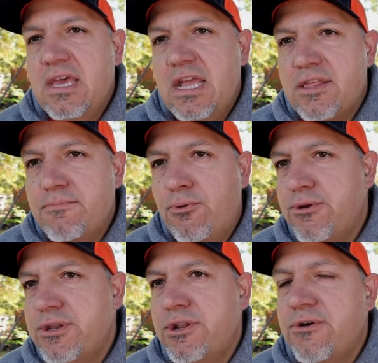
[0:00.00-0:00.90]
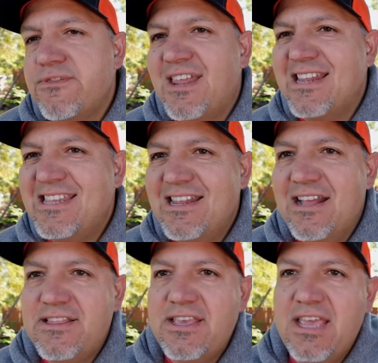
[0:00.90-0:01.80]
It's important to note that I did
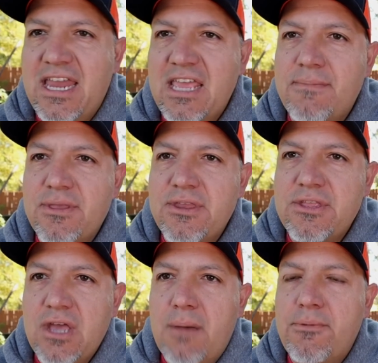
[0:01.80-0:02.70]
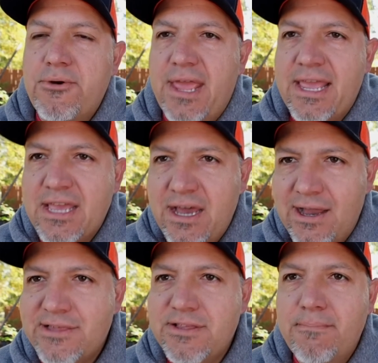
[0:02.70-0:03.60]
not see any ability to upload a
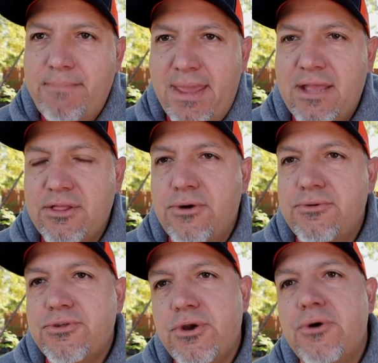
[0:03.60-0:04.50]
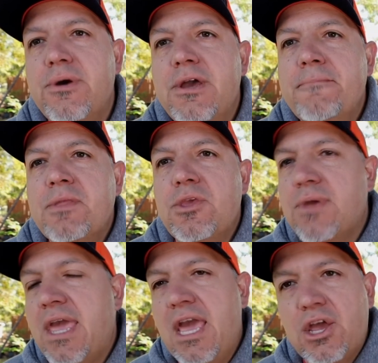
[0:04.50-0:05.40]
custom payload, so you
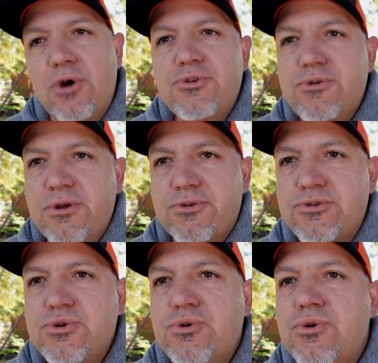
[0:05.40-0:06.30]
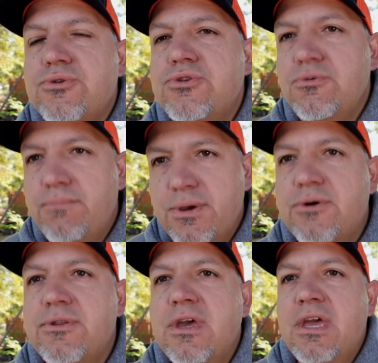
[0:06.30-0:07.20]
can't go to another tool to
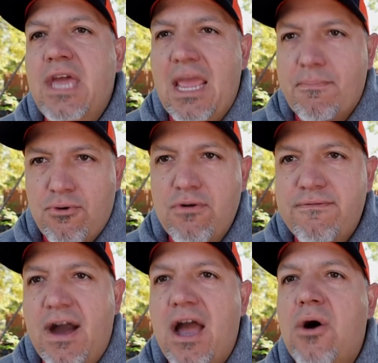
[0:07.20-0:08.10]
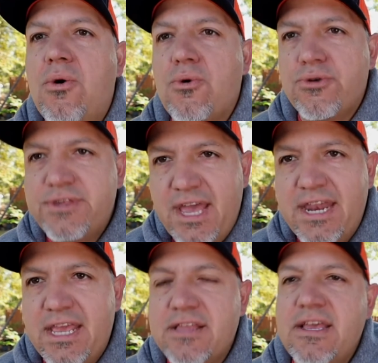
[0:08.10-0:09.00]
build a profile or
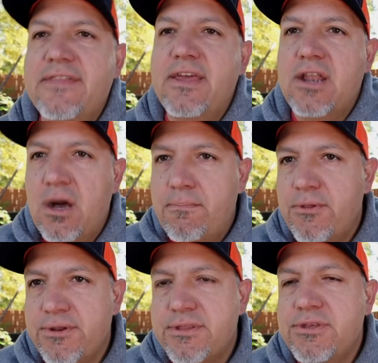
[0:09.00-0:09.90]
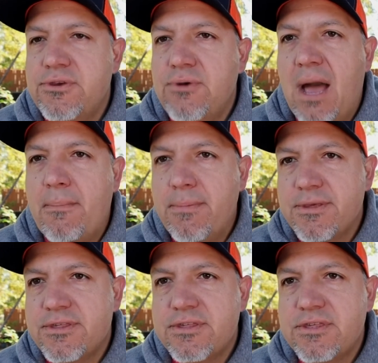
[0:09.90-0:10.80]
settings and then upload it to Apple
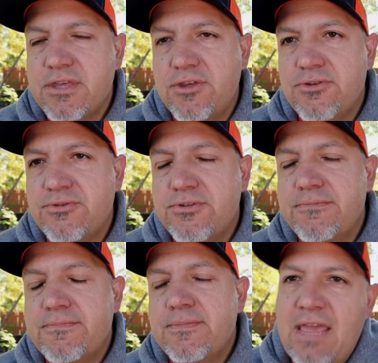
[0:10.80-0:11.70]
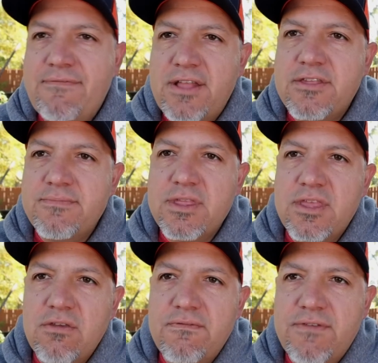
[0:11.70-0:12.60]
Business Essentials. If that's something
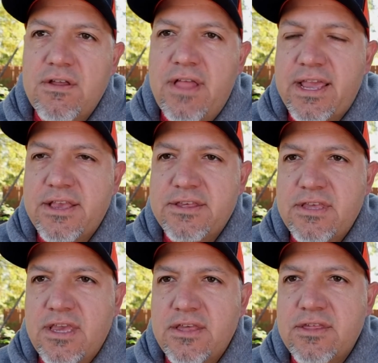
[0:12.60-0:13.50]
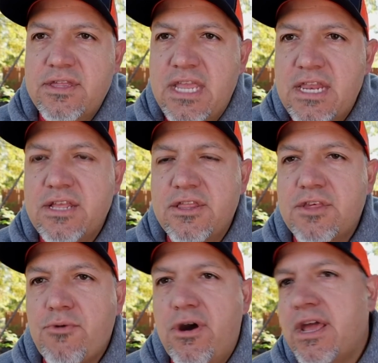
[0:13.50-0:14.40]
that you feel like is needed in
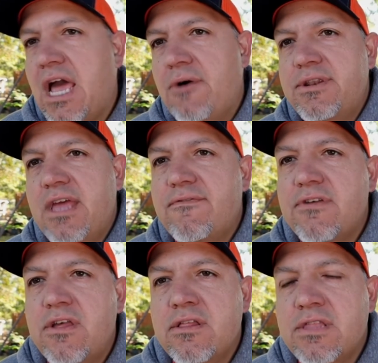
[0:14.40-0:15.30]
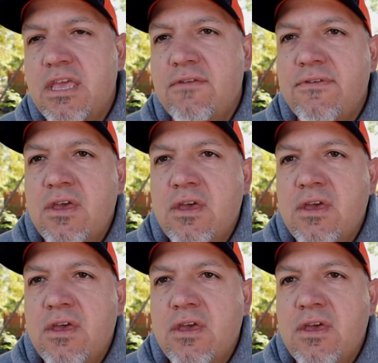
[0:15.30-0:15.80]
this product, I would definitely leave